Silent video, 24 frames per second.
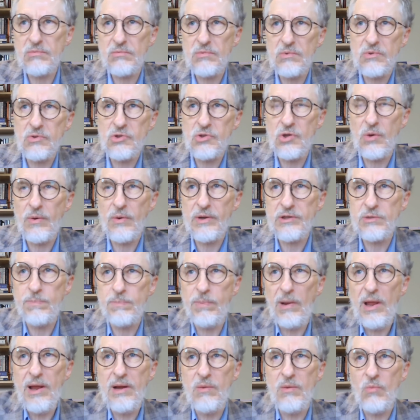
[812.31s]
to
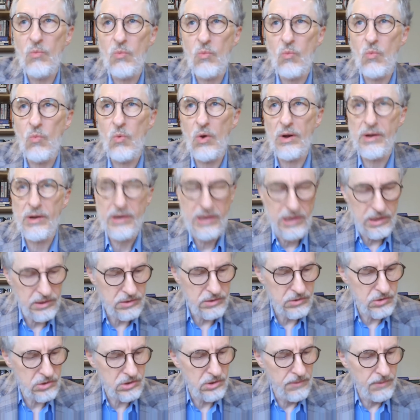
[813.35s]
explain what it
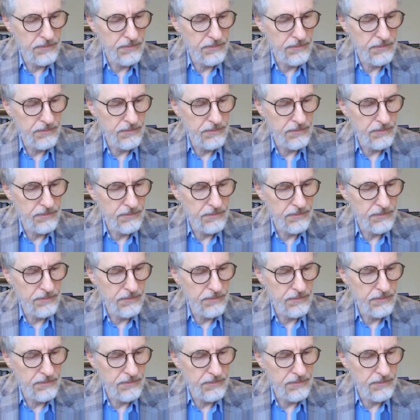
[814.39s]
is.